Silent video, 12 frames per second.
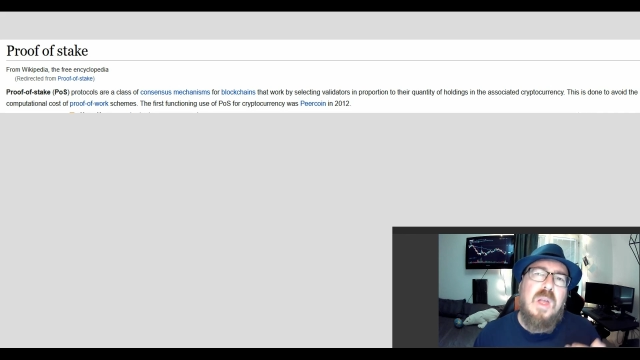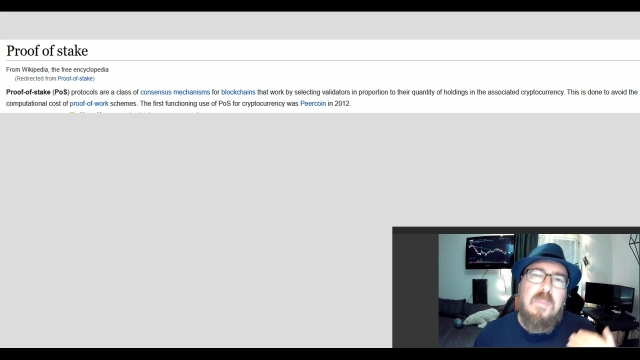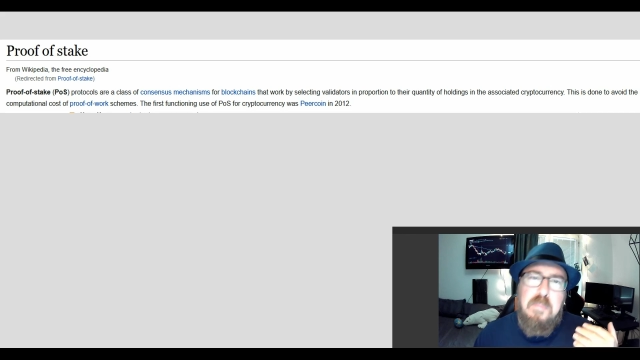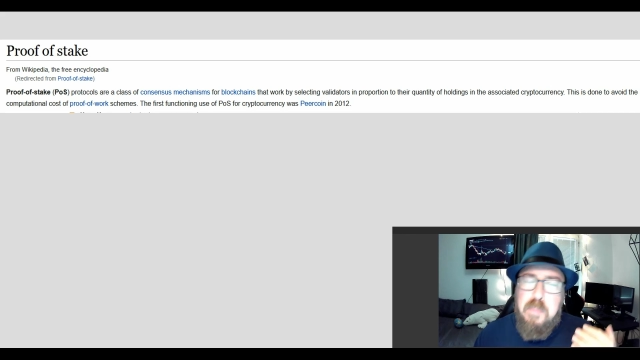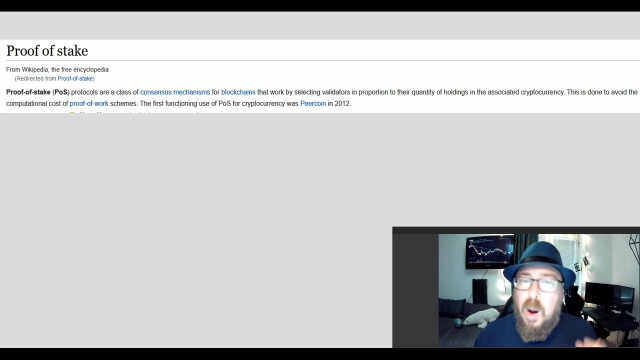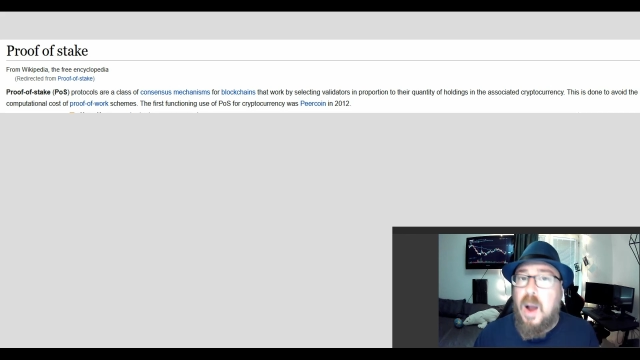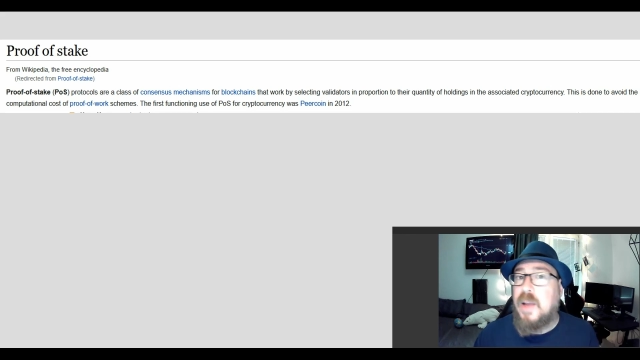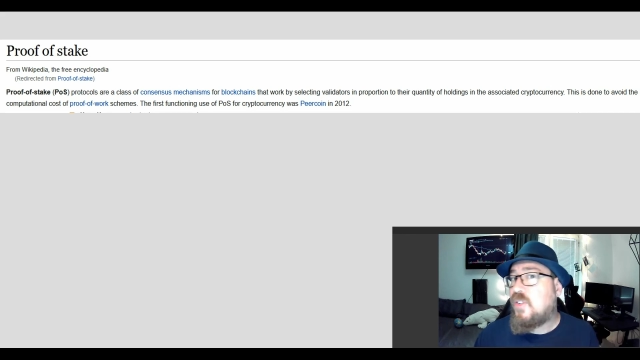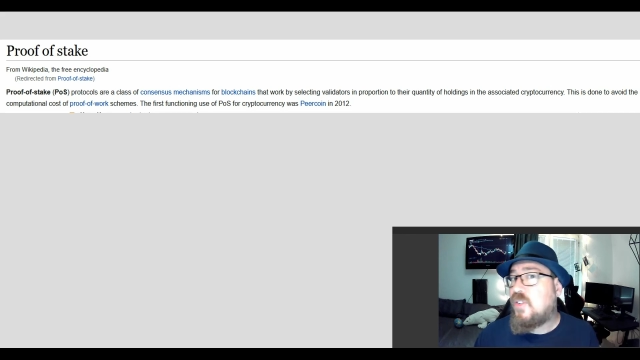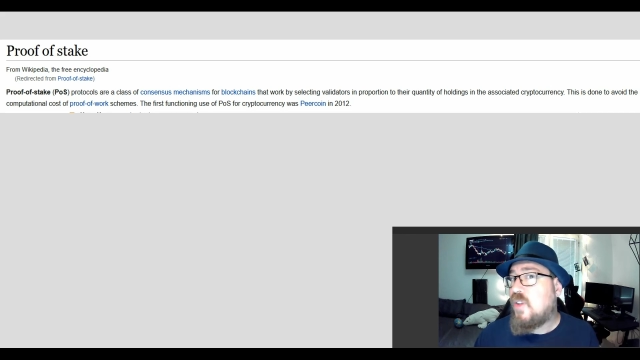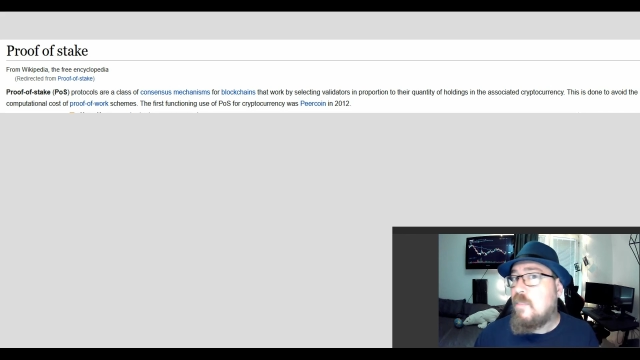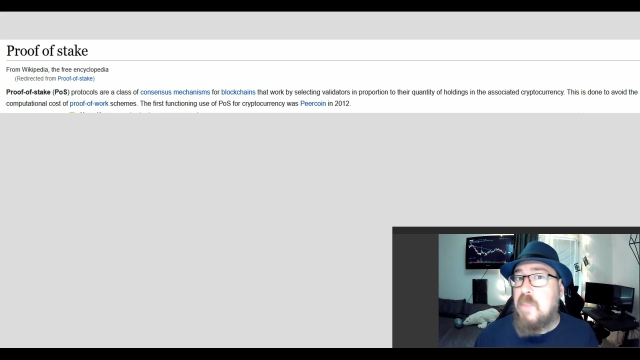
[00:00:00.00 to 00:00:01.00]
by
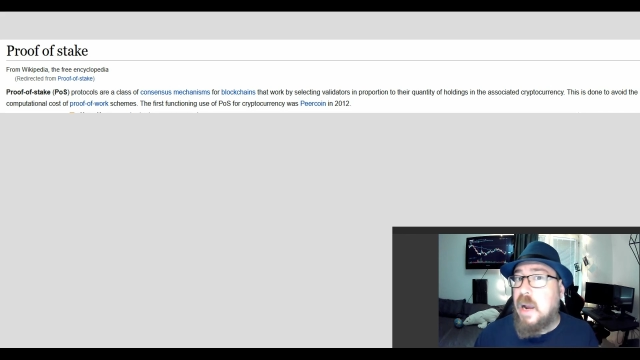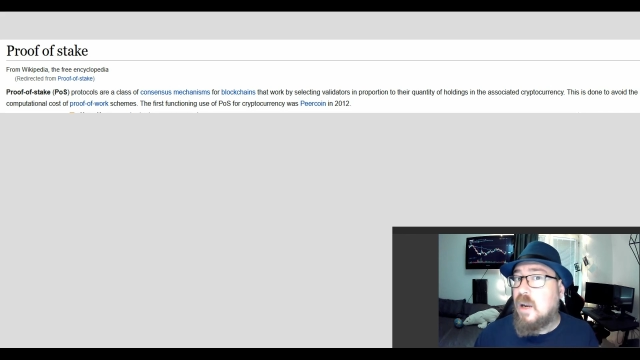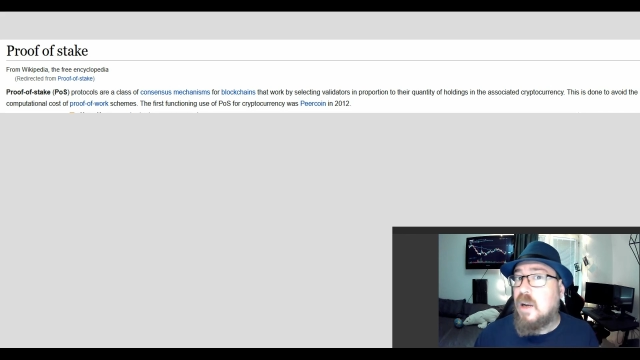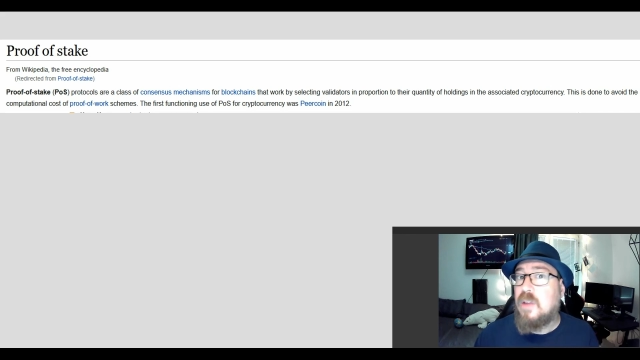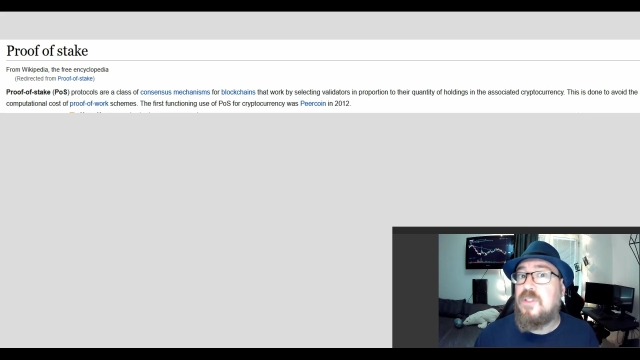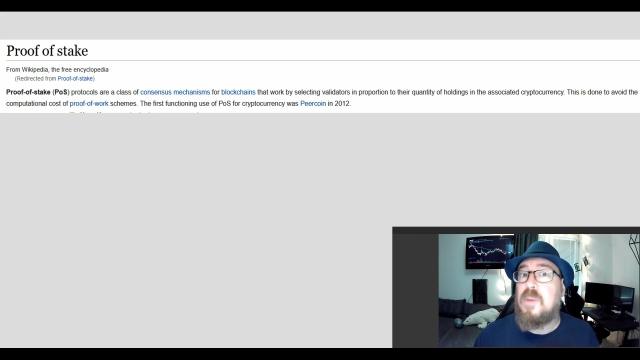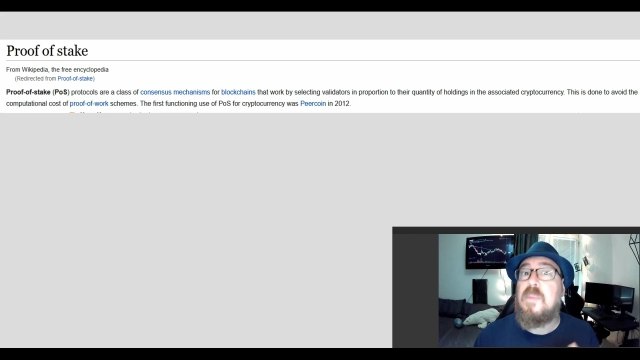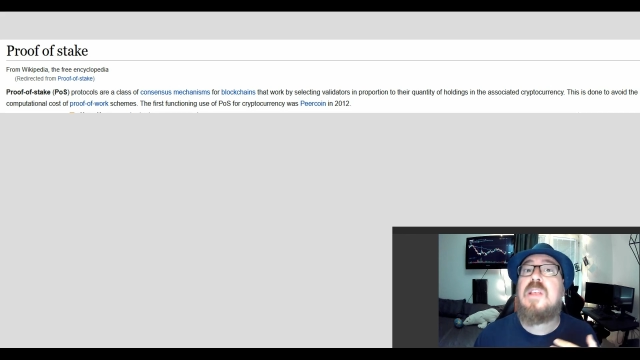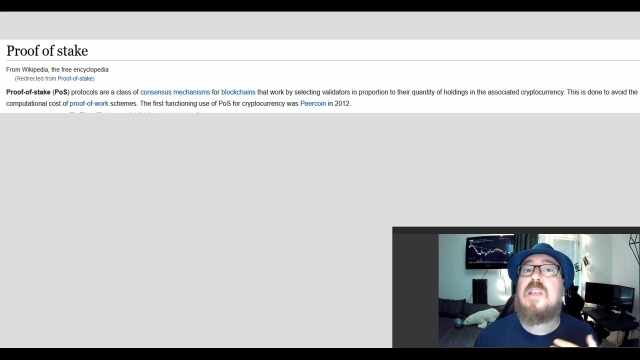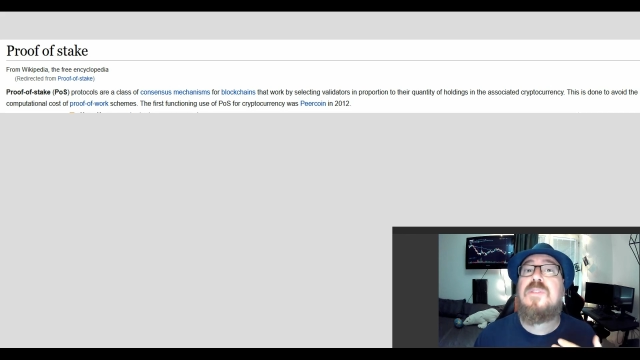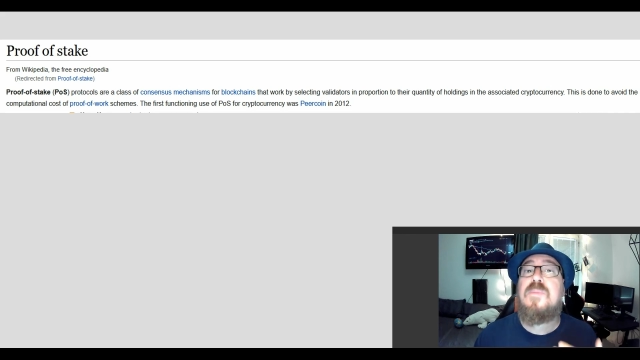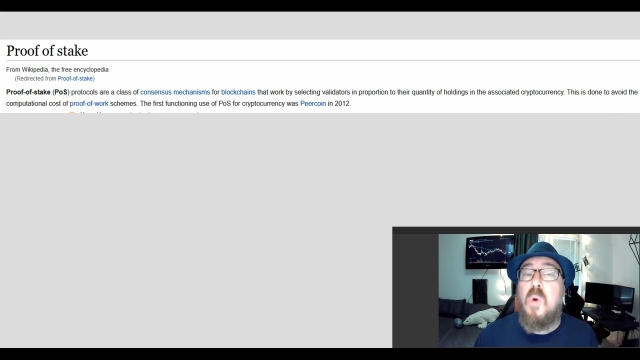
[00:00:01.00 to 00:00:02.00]
some mechanism,
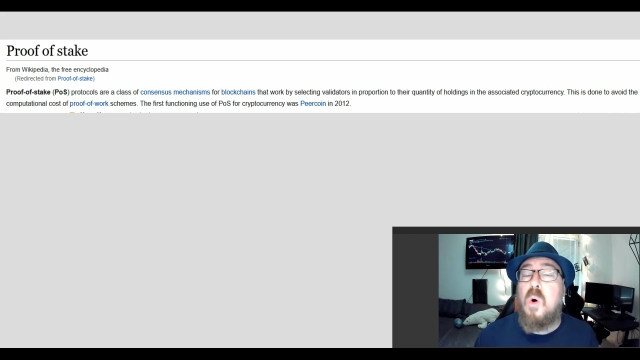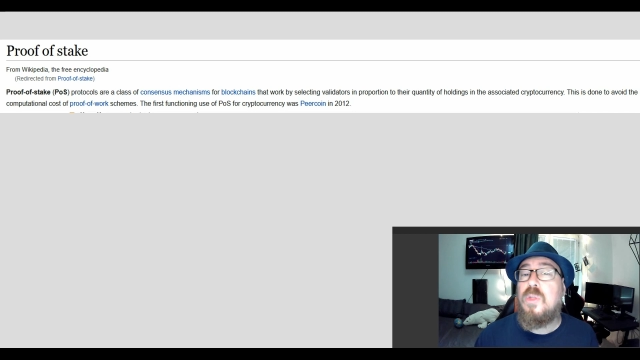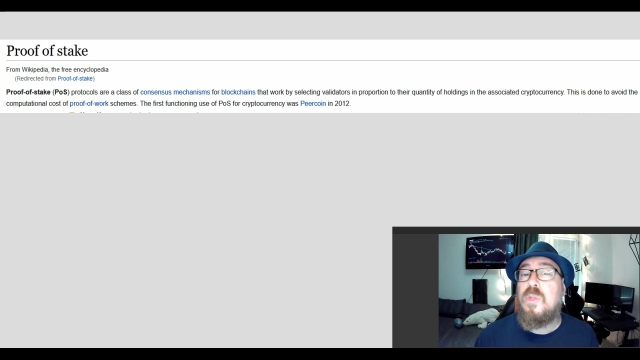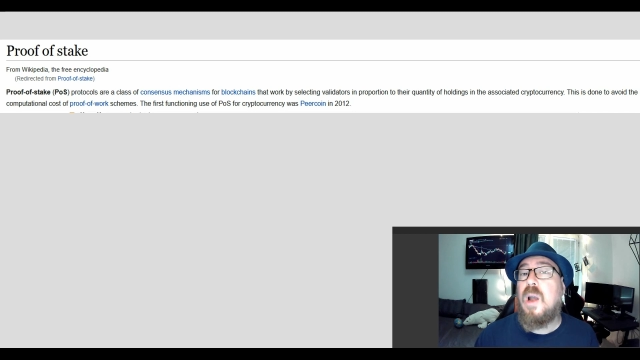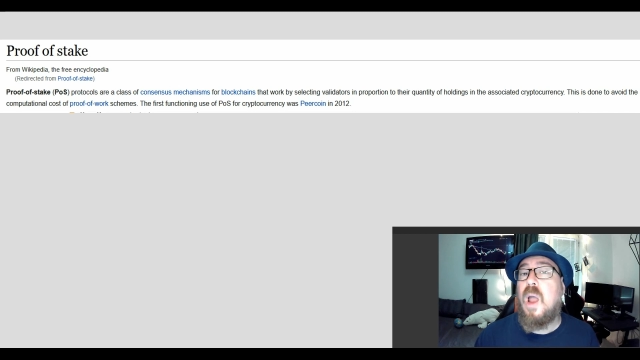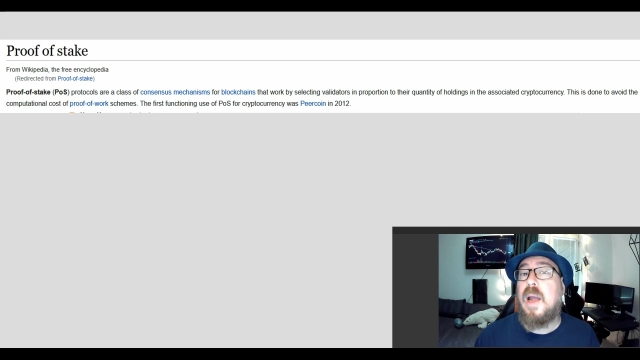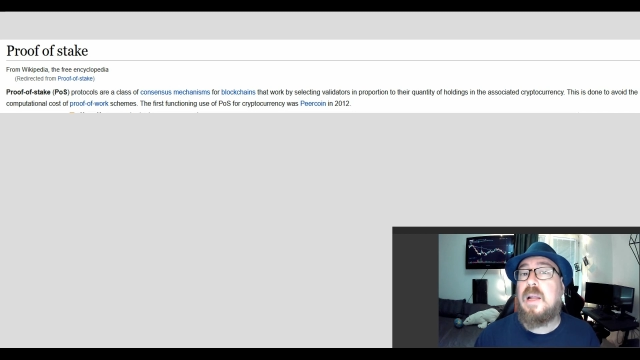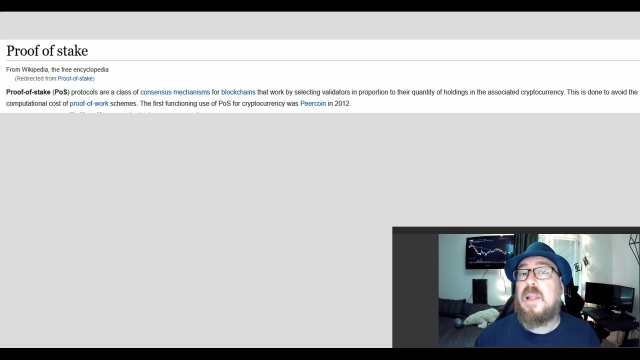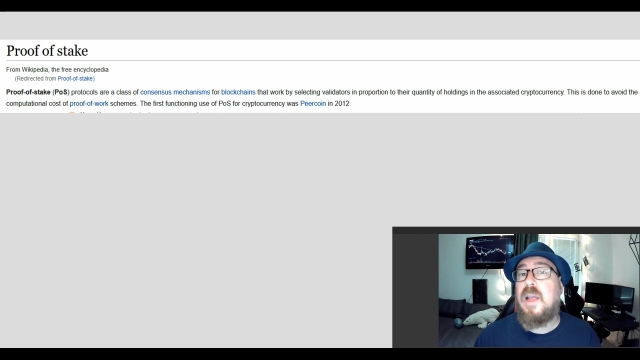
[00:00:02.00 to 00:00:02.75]
is more than likely